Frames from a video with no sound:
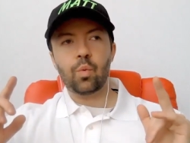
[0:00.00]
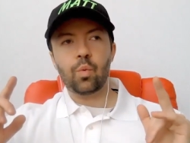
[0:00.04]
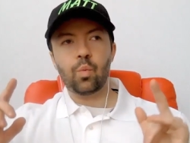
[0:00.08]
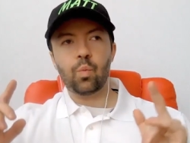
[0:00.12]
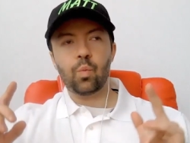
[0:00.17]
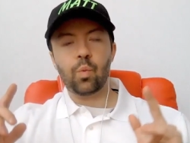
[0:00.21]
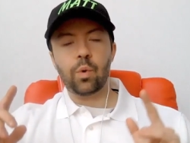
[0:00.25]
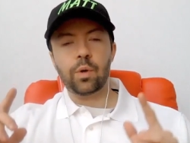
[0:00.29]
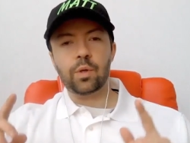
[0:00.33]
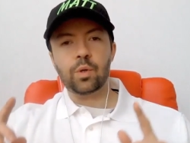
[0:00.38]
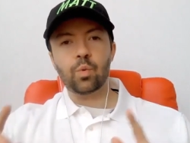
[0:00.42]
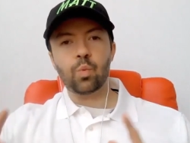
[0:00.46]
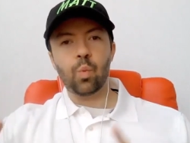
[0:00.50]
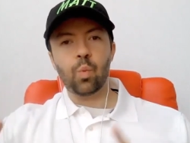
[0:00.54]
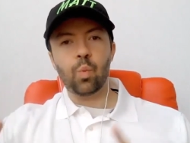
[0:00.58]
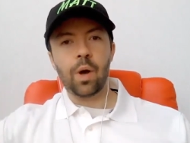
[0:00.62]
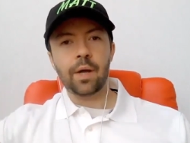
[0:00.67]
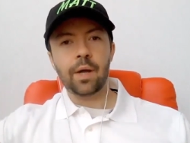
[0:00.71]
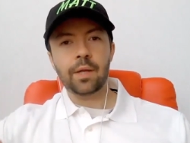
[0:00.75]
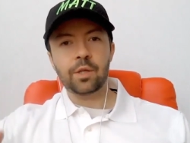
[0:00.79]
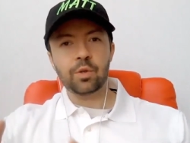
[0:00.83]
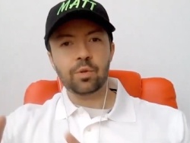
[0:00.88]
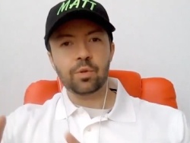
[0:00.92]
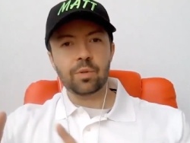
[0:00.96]
What you
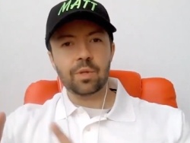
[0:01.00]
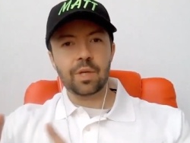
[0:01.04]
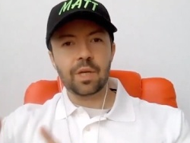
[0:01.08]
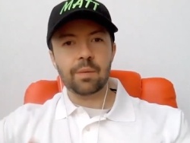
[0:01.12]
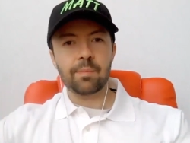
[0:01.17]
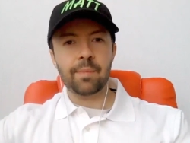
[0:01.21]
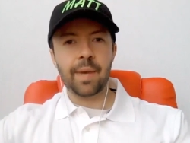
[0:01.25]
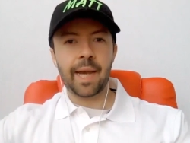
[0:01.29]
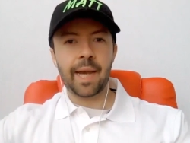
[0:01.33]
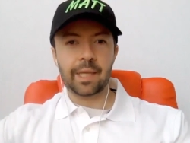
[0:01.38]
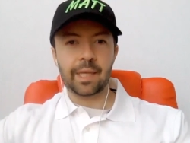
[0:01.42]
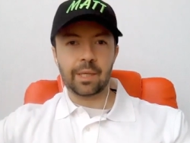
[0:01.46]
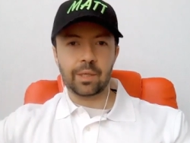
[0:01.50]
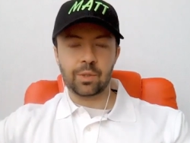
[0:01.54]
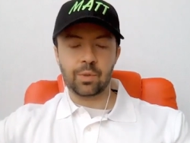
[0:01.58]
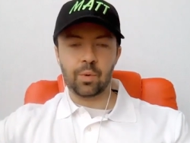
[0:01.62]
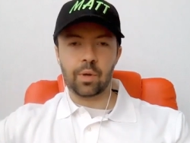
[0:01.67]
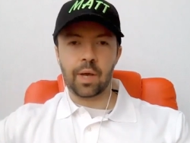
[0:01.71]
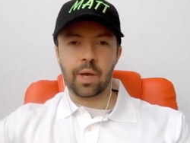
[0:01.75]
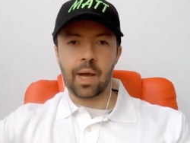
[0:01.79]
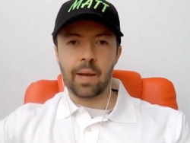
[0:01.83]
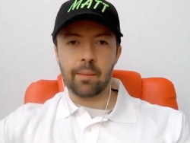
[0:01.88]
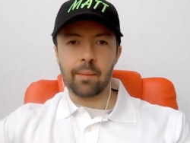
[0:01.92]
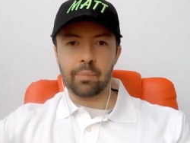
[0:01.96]
want your lead magnet to
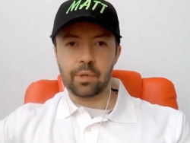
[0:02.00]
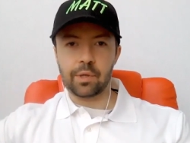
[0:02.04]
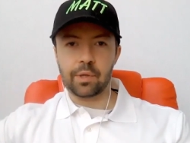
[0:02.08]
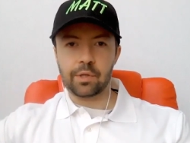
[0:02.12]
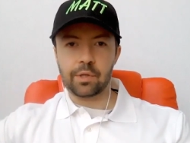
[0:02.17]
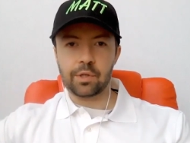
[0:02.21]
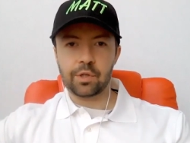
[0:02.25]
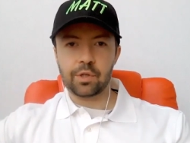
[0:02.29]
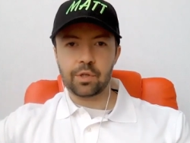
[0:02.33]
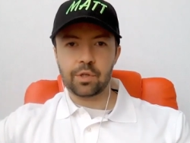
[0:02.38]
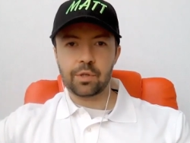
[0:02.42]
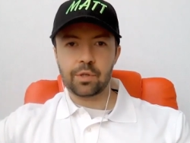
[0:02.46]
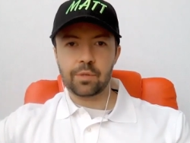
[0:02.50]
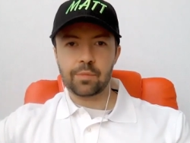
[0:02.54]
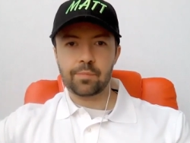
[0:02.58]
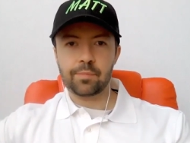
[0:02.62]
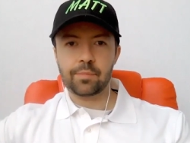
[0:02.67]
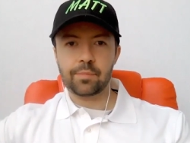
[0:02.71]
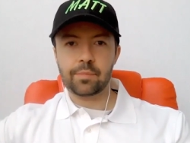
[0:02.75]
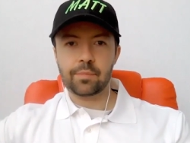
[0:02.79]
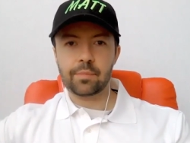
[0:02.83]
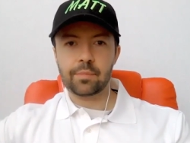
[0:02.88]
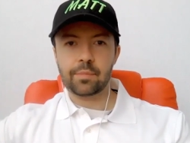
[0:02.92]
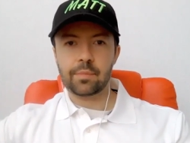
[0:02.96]
accomplish
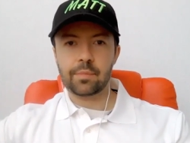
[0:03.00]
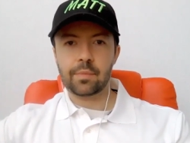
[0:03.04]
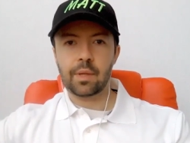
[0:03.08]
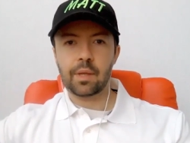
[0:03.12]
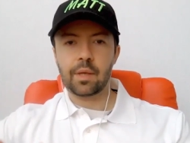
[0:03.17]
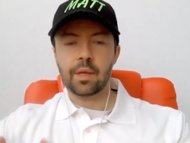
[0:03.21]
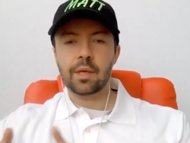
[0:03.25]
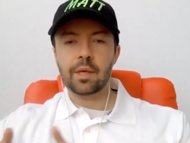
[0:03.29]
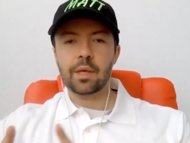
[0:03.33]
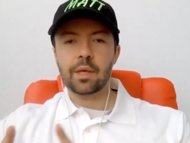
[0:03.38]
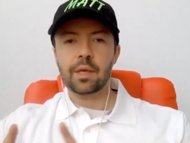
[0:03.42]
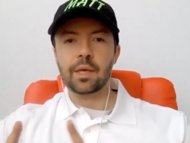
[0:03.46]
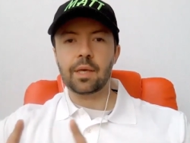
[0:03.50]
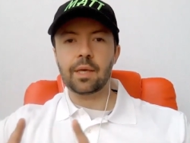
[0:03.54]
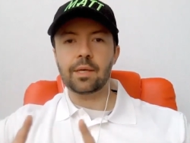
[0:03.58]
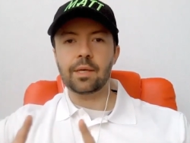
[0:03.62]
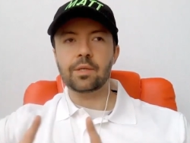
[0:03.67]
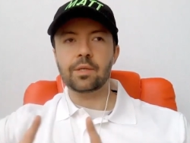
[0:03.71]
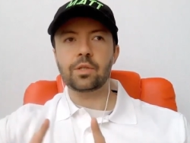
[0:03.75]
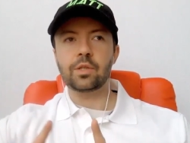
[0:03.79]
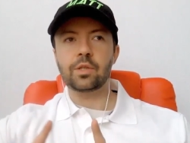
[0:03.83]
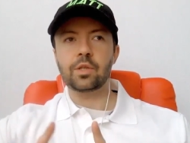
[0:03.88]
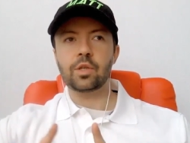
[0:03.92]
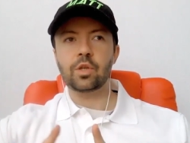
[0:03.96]

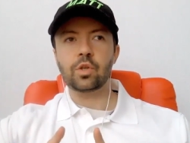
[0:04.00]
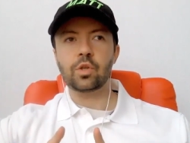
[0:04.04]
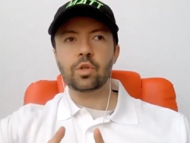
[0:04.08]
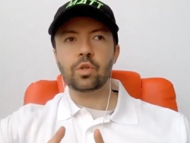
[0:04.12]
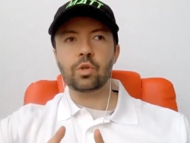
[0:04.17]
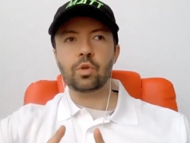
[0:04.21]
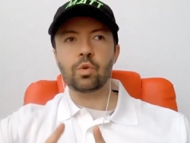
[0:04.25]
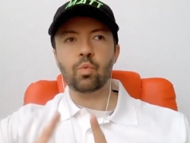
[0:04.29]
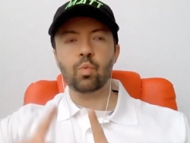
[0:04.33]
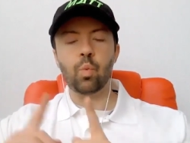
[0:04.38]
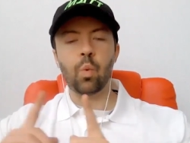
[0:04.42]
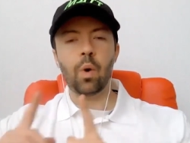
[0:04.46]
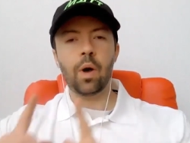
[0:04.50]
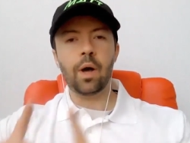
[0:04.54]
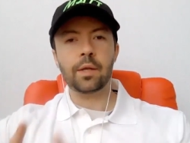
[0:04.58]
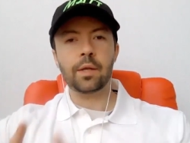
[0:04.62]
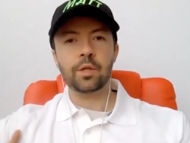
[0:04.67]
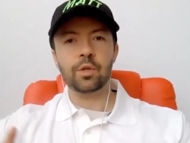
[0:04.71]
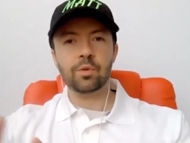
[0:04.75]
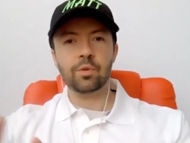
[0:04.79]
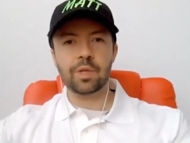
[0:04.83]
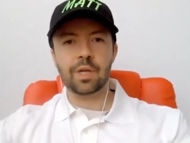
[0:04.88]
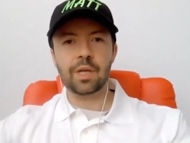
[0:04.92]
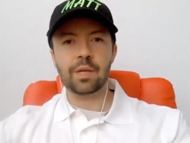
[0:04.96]
is you want
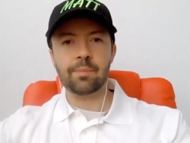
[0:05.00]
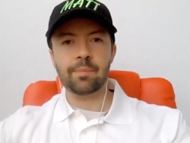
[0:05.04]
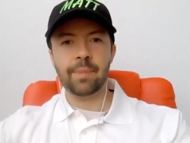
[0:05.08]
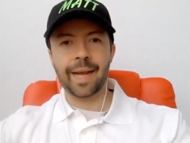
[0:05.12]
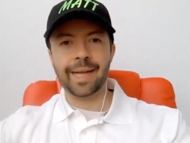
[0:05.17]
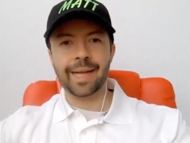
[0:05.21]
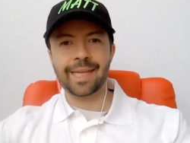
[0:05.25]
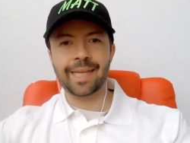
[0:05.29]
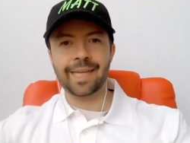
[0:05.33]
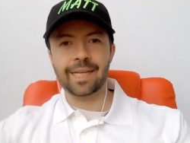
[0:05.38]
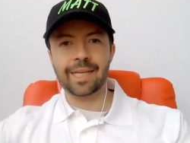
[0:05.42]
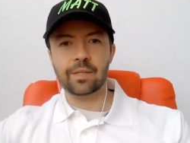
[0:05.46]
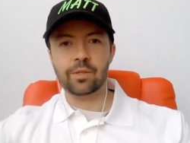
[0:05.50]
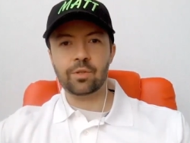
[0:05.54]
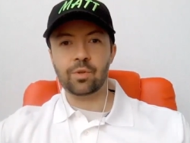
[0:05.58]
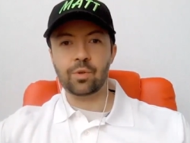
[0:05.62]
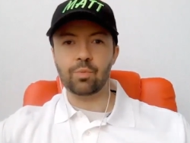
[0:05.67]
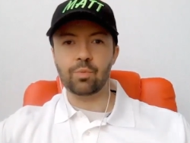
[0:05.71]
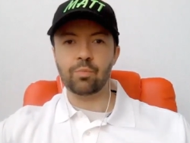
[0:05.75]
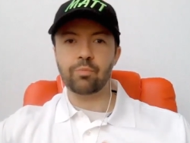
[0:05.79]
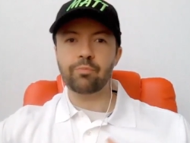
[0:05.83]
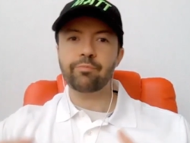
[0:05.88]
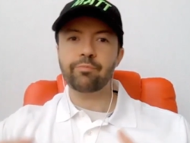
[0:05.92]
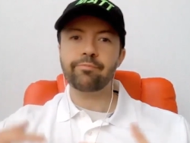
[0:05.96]
your lead magnet
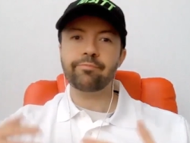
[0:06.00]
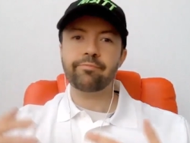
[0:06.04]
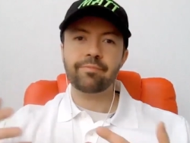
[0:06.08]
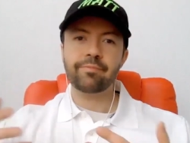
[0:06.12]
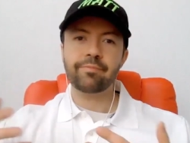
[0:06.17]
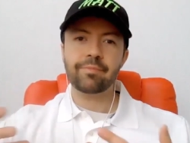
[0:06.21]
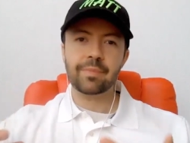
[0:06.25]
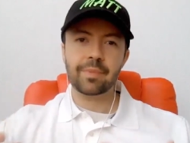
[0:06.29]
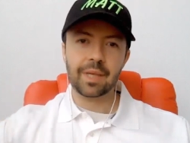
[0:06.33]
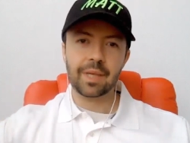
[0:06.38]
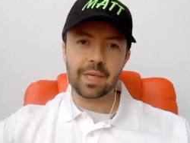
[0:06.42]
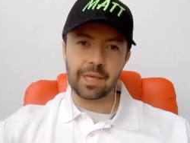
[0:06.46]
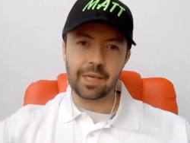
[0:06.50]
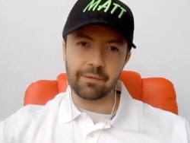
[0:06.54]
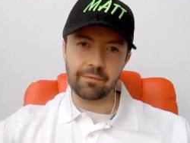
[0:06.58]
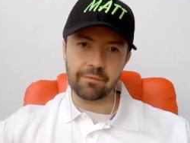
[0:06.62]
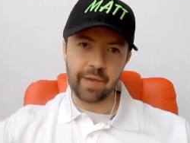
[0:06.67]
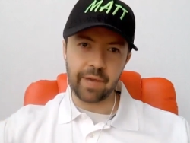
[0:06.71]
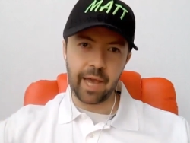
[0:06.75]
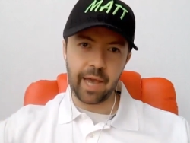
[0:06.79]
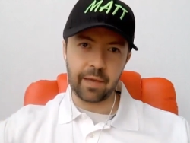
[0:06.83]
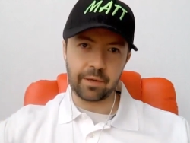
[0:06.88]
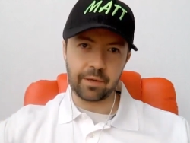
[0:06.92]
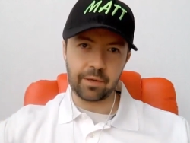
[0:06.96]
to give
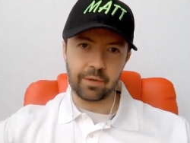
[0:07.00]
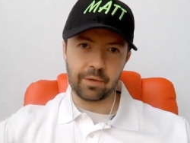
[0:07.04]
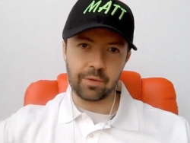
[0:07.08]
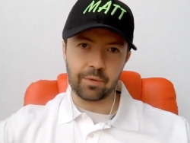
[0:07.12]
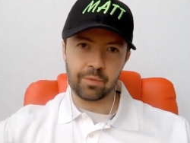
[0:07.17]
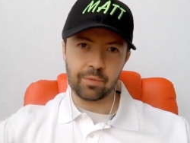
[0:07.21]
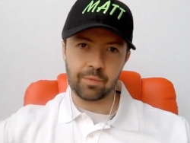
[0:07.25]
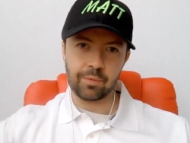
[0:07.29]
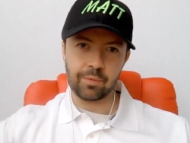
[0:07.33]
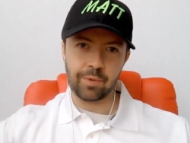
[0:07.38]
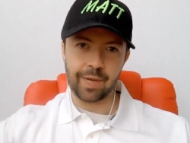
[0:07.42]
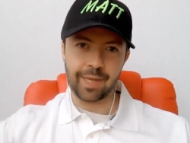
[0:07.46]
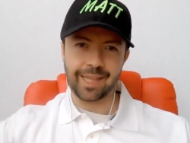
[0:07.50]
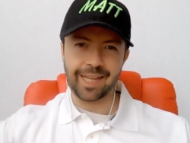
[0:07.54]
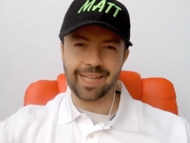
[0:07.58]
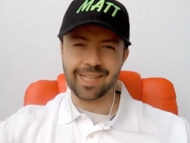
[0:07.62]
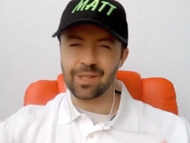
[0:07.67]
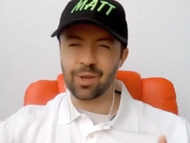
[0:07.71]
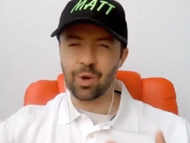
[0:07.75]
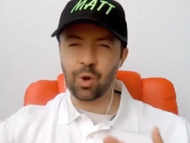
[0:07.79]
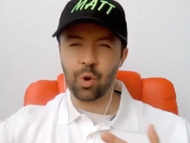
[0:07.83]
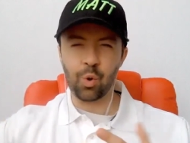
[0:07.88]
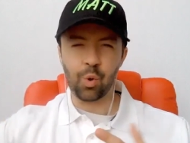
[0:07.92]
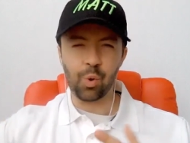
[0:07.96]
value, right? That's
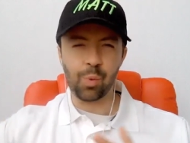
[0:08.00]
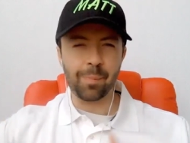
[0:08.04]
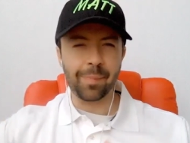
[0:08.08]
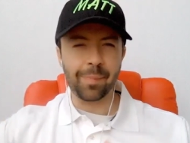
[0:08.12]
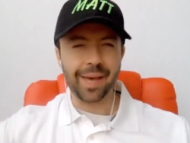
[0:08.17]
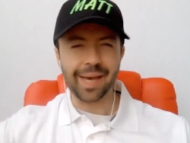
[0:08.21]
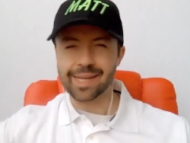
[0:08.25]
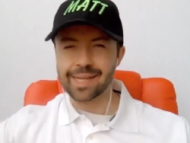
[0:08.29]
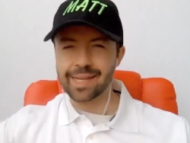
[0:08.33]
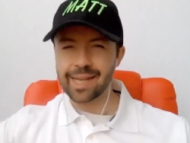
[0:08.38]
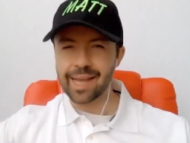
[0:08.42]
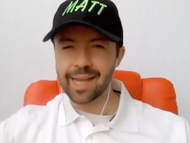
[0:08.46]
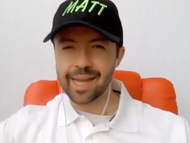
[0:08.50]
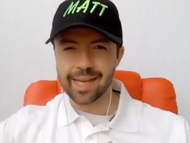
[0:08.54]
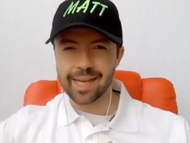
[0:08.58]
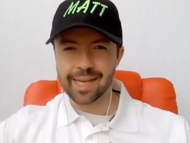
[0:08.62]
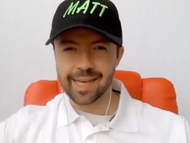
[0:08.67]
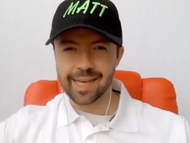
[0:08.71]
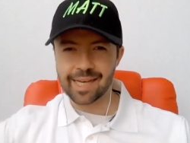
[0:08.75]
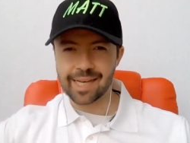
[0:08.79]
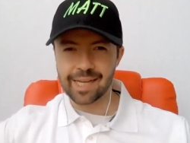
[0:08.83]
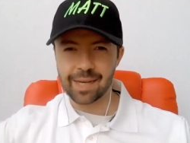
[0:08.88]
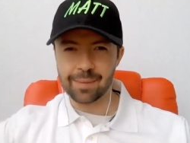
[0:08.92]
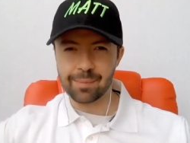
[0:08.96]
the whole magnetic
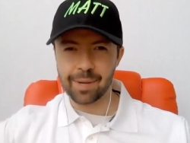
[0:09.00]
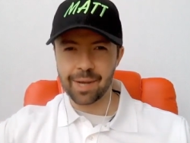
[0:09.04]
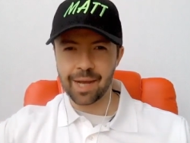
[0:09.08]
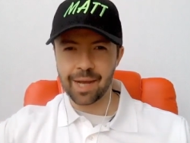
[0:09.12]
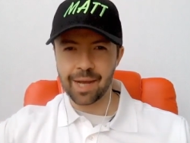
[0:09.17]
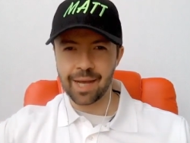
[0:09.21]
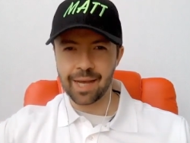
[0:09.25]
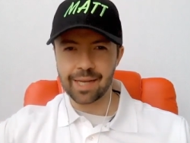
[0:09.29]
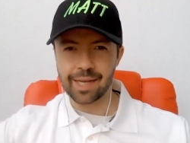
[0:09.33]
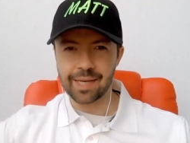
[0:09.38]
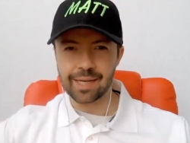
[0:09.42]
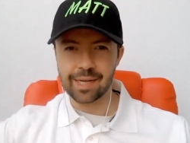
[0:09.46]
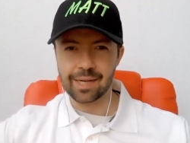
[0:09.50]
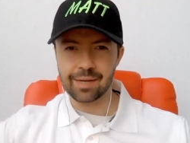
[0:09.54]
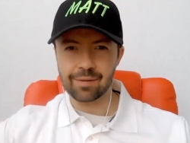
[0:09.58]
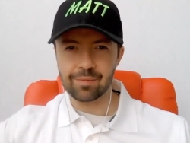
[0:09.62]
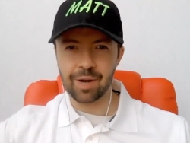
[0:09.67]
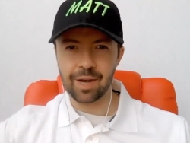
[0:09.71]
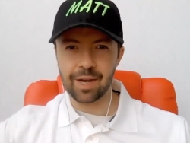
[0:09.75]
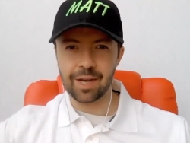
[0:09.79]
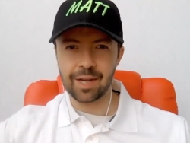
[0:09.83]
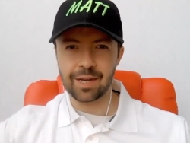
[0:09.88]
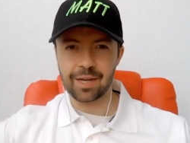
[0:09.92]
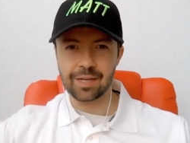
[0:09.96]
idea behind it,
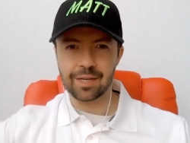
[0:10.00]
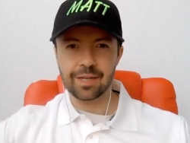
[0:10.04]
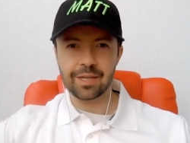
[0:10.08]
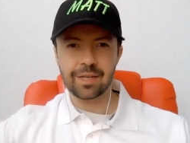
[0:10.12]
right?